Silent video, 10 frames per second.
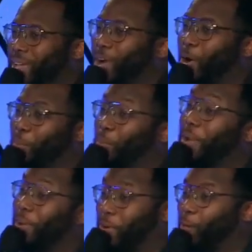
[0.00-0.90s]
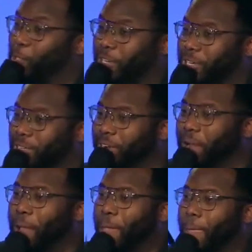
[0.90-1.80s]
called Prayer Culture.
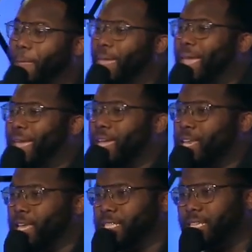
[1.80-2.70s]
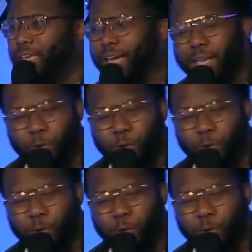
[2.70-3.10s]
And it's a night